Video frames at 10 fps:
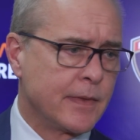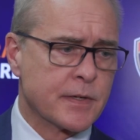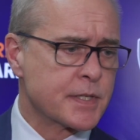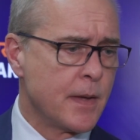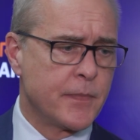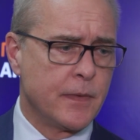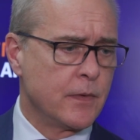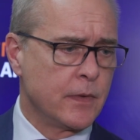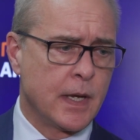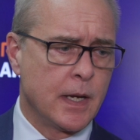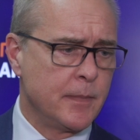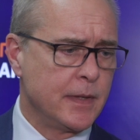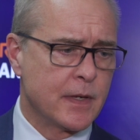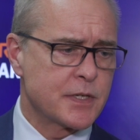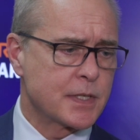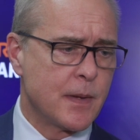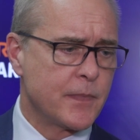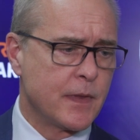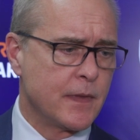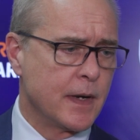the there's first something, one, yeah. I mean, there's
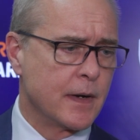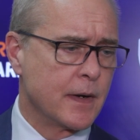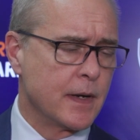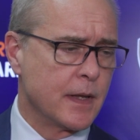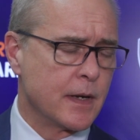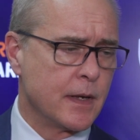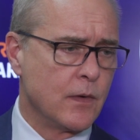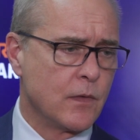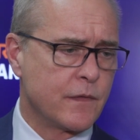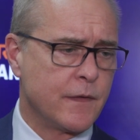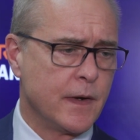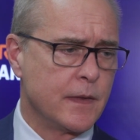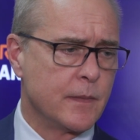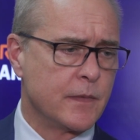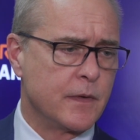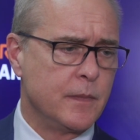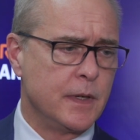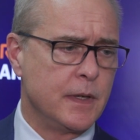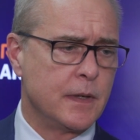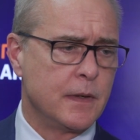something there, and, and I don't find them to
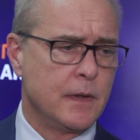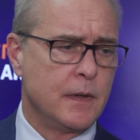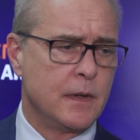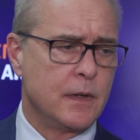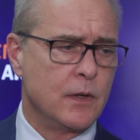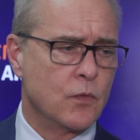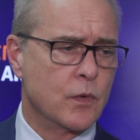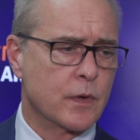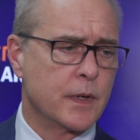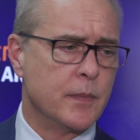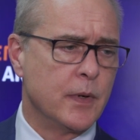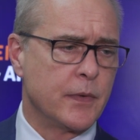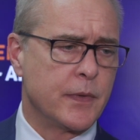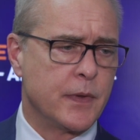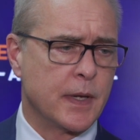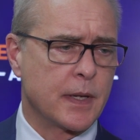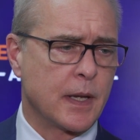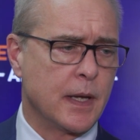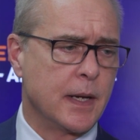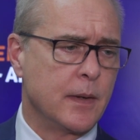be. You worry about that
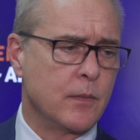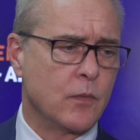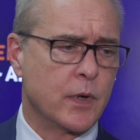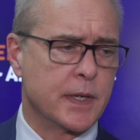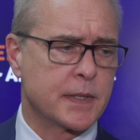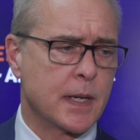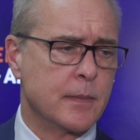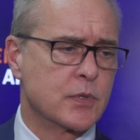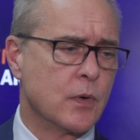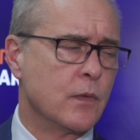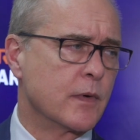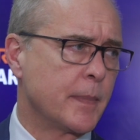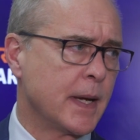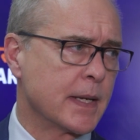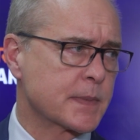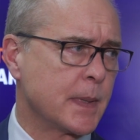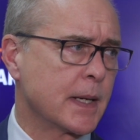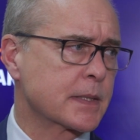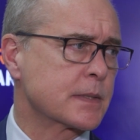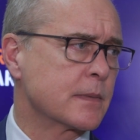line would at times overpass
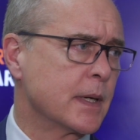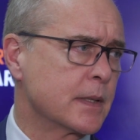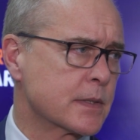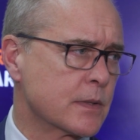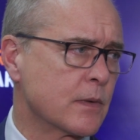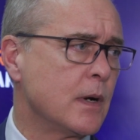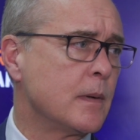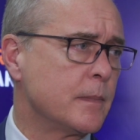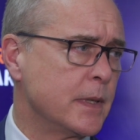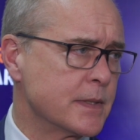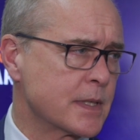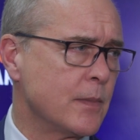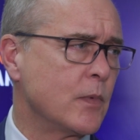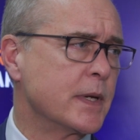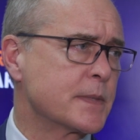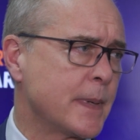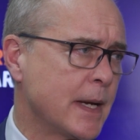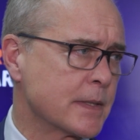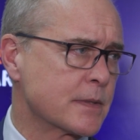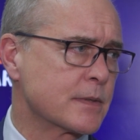pucks, right? Because they're all, in some ways,
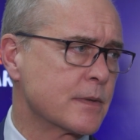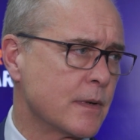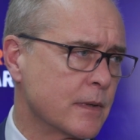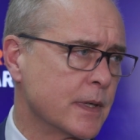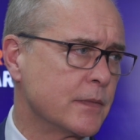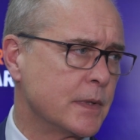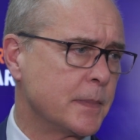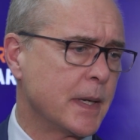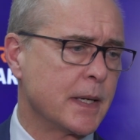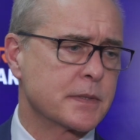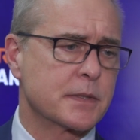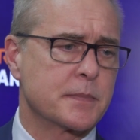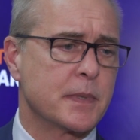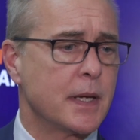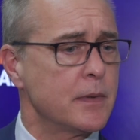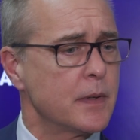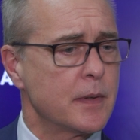passers. They're all gifted passers, but I,